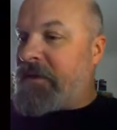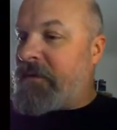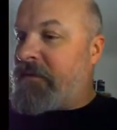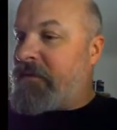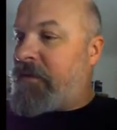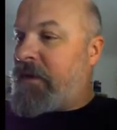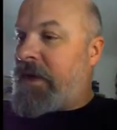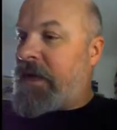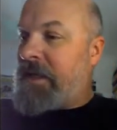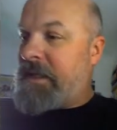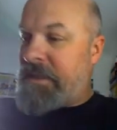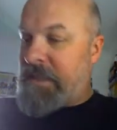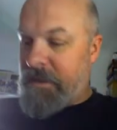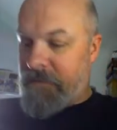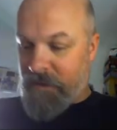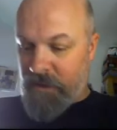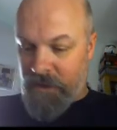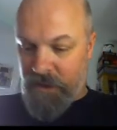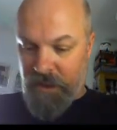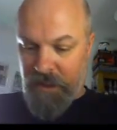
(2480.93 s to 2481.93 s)
Right, let's have a
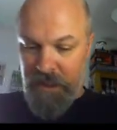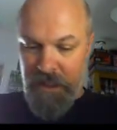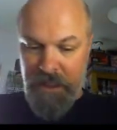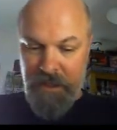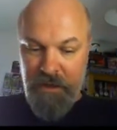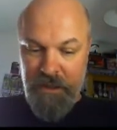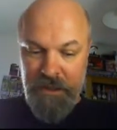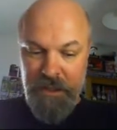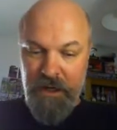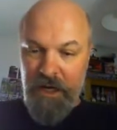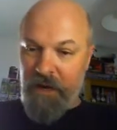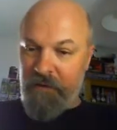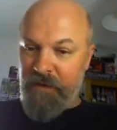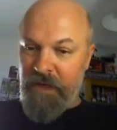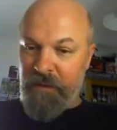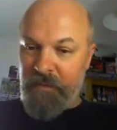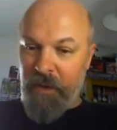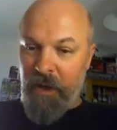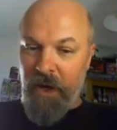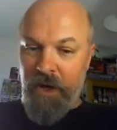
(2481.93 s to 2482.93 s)
look here. I don't have any
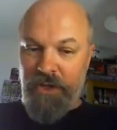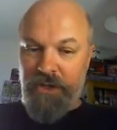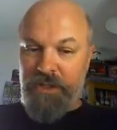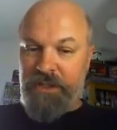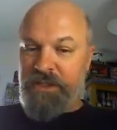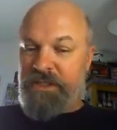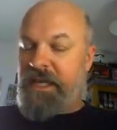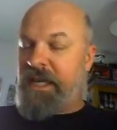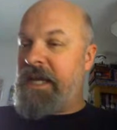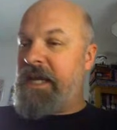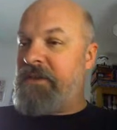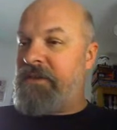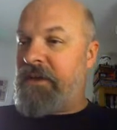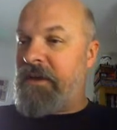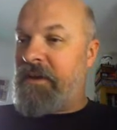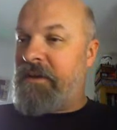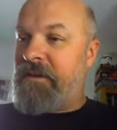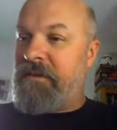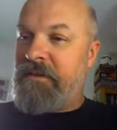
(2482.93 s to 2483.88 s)
potions either.